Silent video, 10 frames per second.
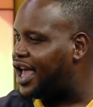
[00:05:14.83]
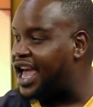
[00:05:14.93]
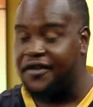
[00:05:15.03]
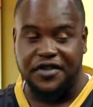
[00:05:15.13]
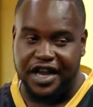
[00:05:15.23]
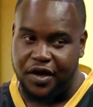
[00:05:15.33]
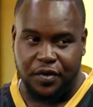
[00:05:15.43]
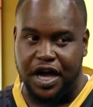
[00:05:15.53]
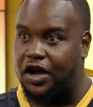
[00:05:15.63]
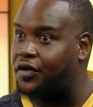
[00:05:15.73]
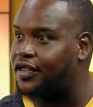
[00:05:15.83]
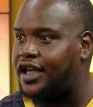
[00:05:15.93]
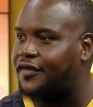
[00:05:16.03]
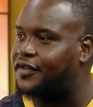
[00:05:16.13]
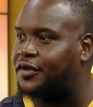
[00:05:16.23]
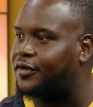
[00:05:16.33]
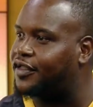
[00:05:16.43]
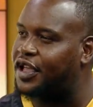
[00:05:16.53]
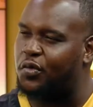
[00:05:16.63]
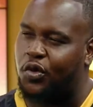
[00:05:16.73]
every day when I go this afternoon,
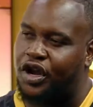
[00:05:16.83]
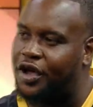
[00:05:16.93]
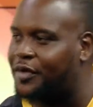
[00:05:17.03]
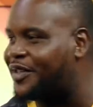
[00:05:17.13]
see them run up,